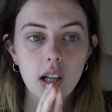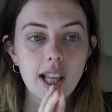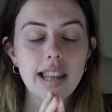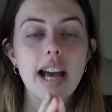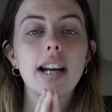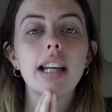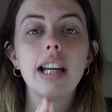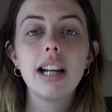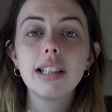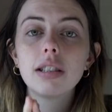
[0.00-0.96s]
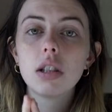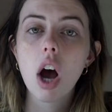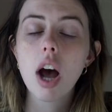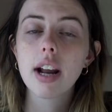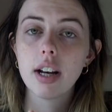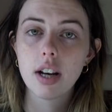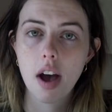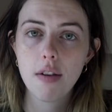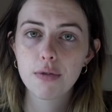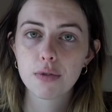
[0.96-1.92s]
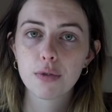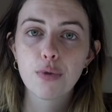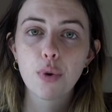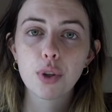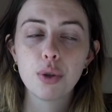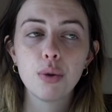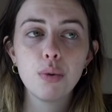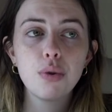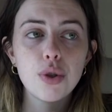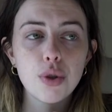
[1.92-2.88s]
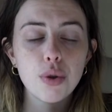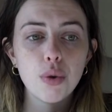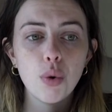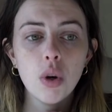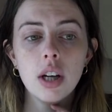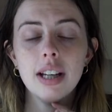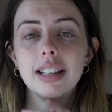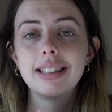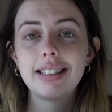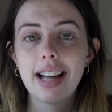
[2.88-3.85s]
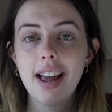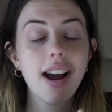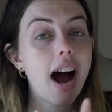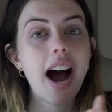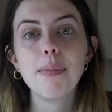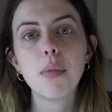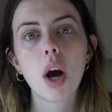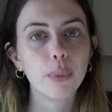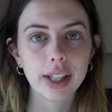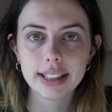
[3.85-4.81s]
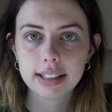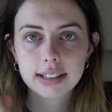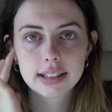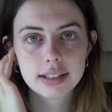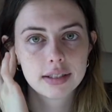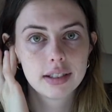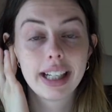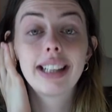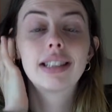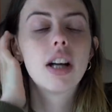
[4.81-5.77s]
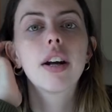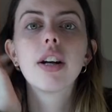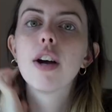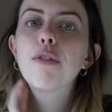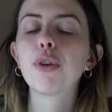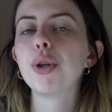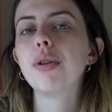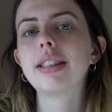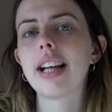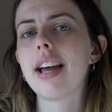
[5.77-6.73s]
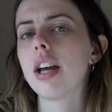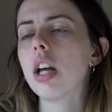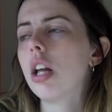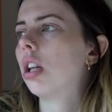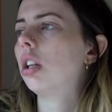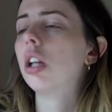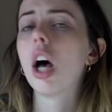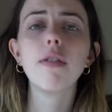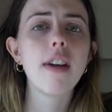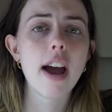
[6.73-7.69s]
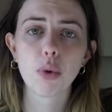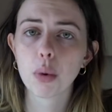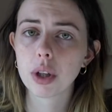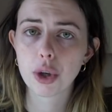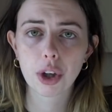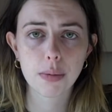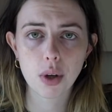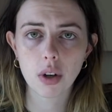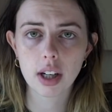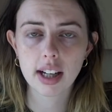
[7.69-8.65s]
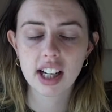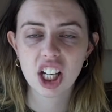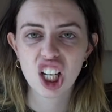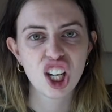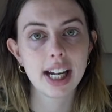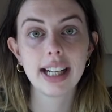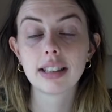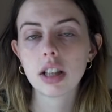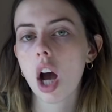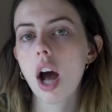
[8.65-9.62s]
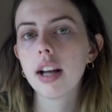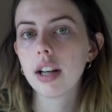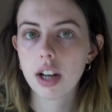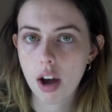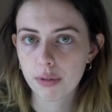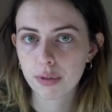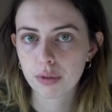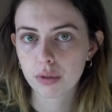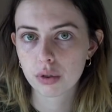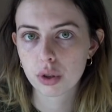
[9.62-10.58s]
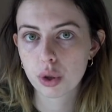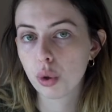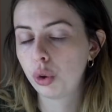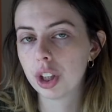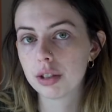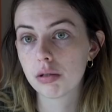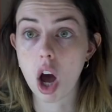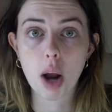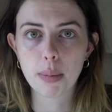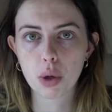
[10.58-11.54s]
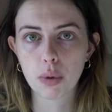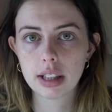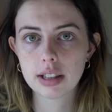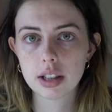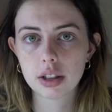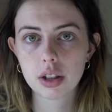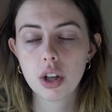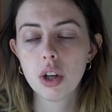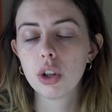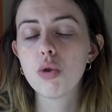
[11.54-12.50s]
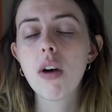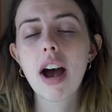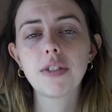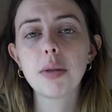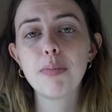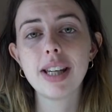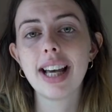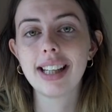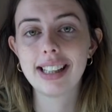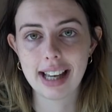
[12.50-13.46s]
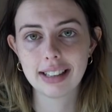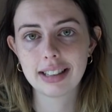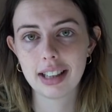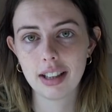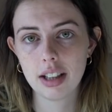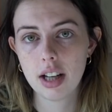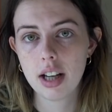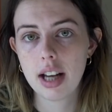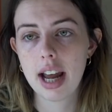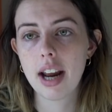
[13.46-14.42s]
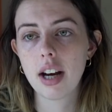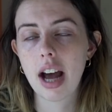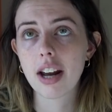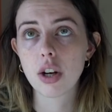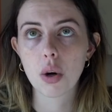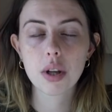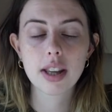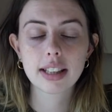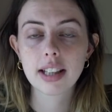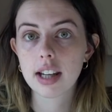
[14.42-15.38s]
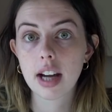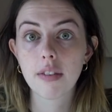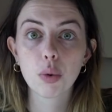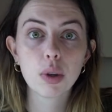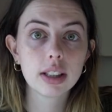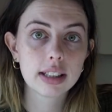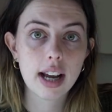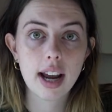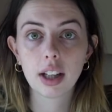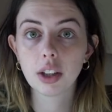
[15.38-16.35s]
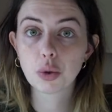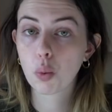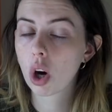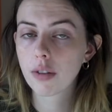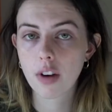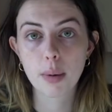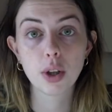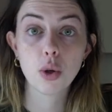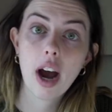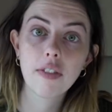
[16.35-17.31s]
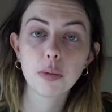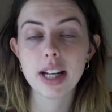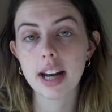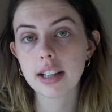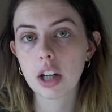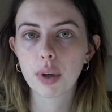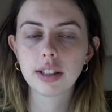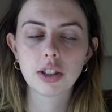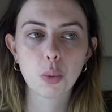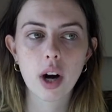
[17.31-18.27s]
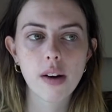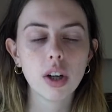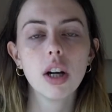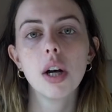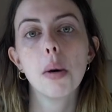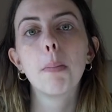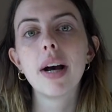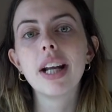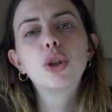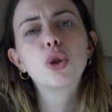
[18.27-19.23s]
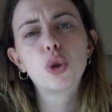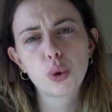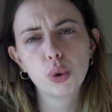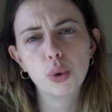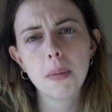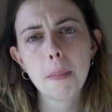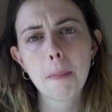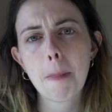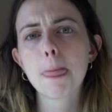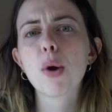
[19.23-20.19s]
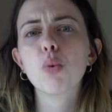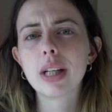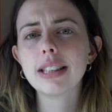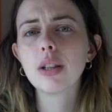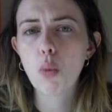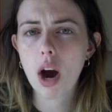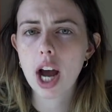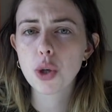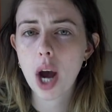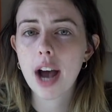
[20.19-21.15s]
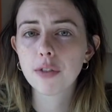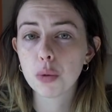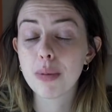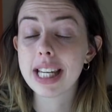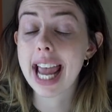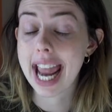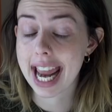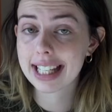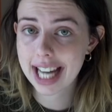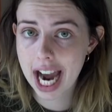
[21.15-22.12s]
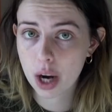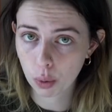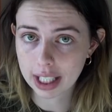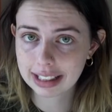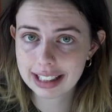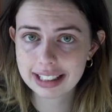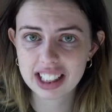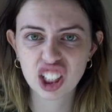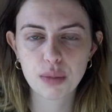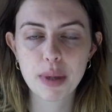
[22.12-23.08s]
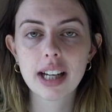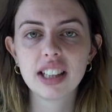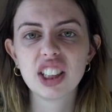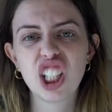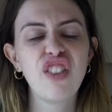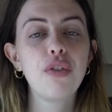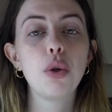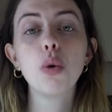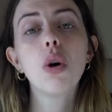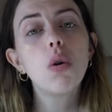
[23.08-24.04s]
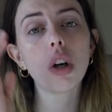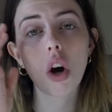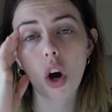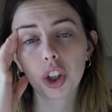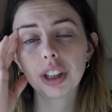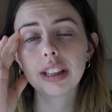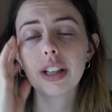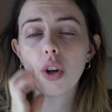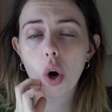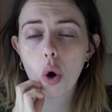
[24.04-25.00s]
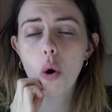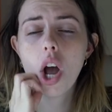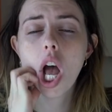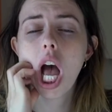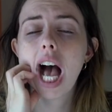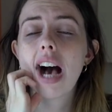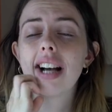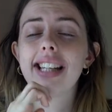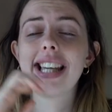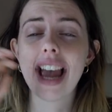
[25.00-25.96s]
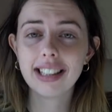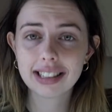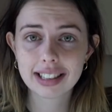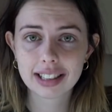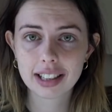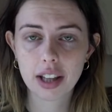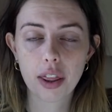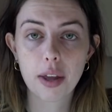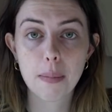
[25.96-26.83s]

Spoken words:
that it is not enough for you to say, I'm not racist. It's not enough for you to say, love everyone in your community. It's not enough to just not be a racist. You have to be against it. And I know that that's a thing everyone's saying and it's word vomit. You have to be anti-racist, whatever, but it's true. The reason why you have to be anti-racist is because if you don't consciously go against the